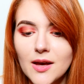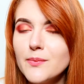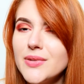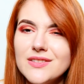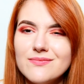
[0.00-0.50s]

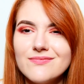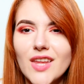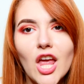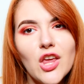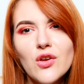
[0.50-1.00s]
"But
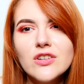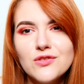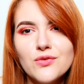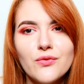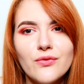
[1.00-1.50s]
you're
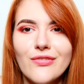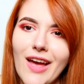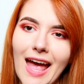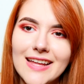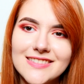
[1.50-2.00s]
too
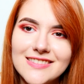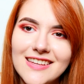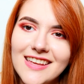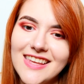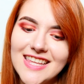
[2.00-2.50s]
fat,"
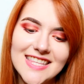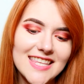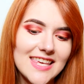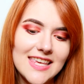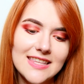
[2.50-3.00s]
he
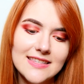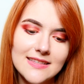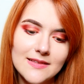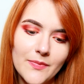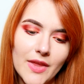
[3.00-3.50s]

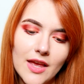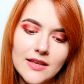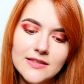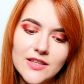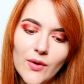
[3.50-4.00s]
teased,
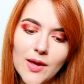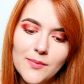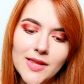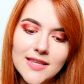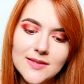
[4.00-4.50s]
so I
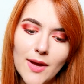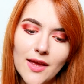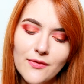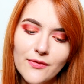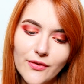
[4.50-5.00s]
placed
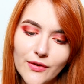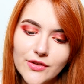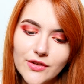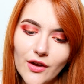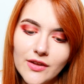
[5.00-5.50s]
my
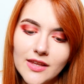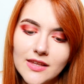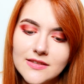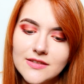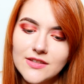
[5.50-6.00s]
foot on
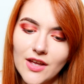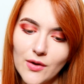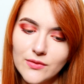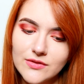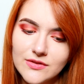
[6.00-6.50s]
his
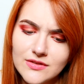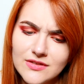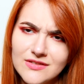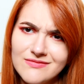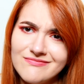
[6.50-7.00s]
nose.
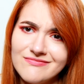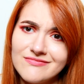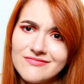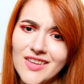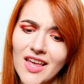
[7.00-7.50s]

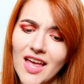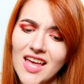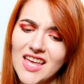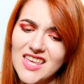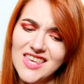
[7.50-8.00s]

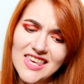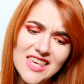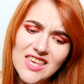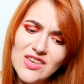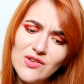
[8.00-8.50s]

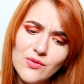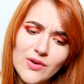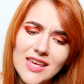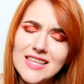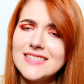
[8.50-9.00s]
"Ew,"
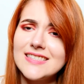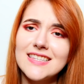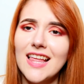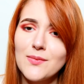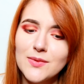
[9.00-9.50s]
he
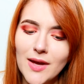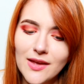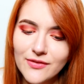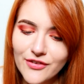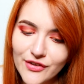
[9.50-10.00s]
slapped my
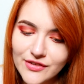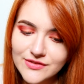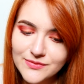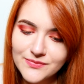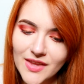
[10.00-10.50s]

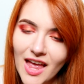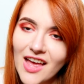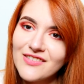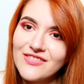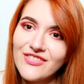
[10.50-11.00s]
foot,
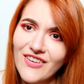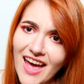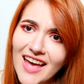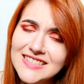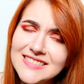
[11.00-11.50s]

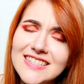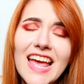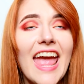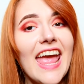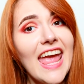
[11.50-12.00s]
"fat
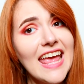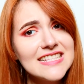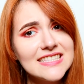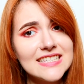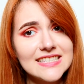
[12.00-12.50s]

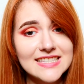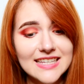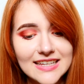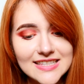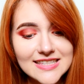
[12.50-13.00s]
and
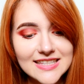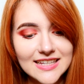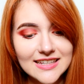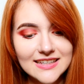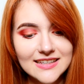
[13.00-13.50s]

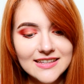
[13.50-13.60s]
disgusting."